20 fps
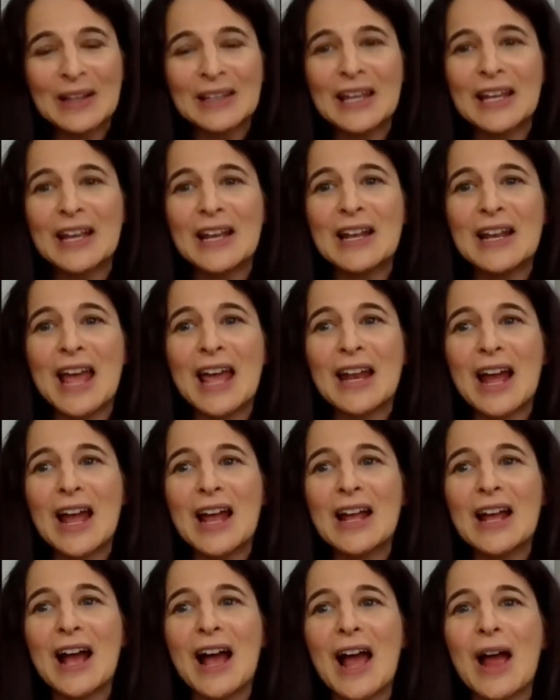
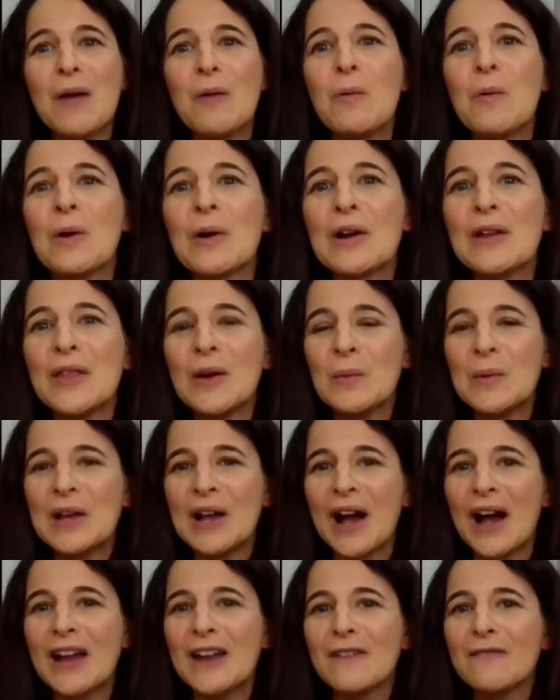I worry that we
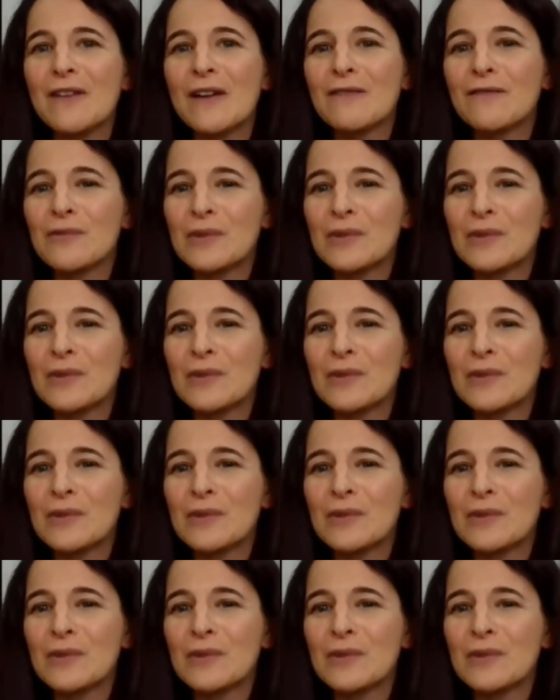kind of have